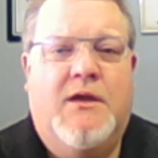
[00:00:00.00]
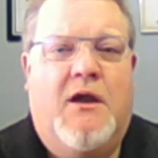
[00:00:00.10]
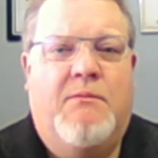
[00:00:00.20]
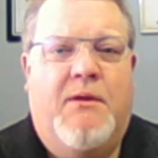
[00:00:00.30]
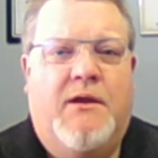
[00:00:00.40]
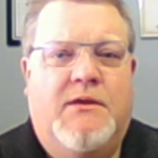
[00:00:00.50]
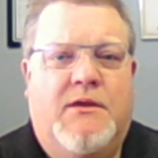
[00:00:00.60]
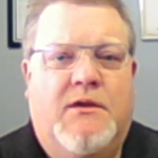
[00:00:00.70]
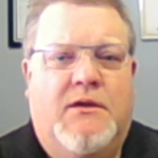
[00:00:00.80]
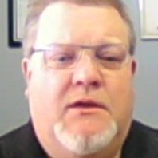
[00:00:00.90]

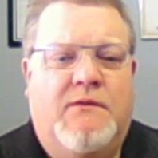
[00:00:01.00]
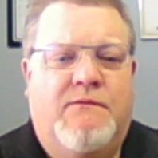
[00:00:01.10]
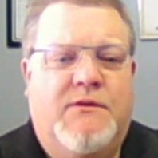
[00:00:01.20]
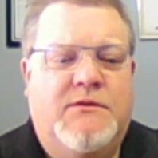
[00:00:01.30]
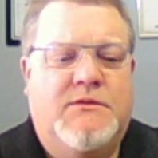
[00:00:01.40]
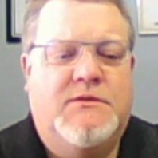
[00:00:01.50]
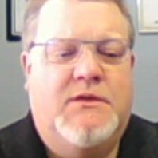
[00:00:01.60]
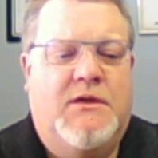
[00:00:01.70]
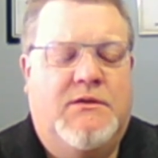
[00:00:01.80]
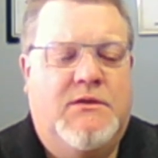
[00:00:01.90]
chiropractic on infants
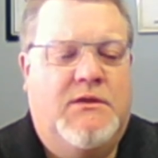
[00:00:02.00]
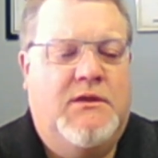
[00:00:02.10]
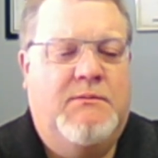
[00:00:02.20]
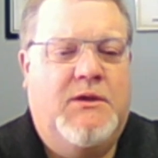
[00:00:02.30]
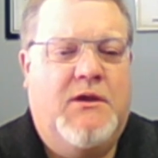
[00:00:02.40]
and to limit